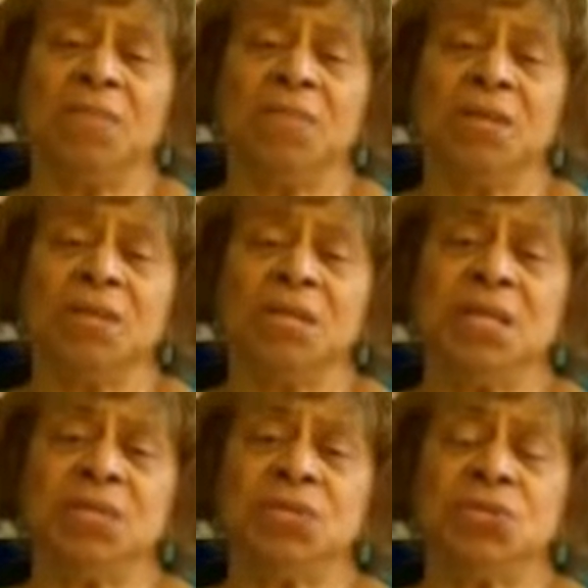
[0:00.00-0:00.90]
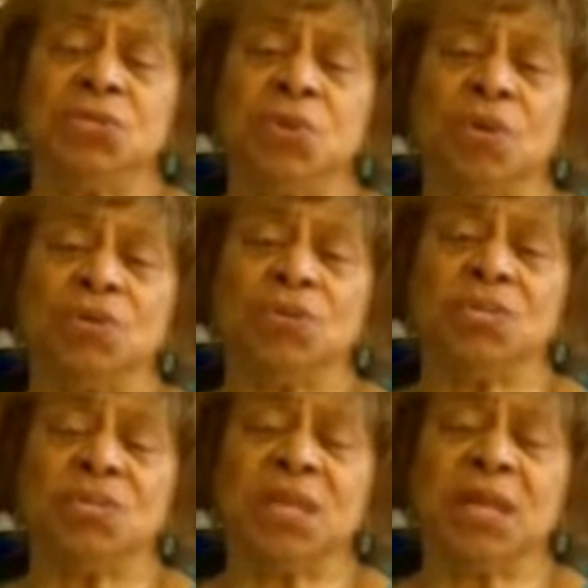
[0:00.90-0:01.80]
They need to
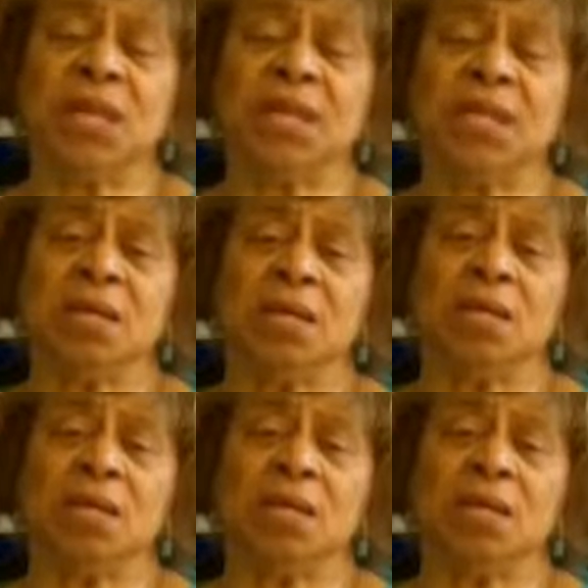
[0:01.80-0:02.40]
understand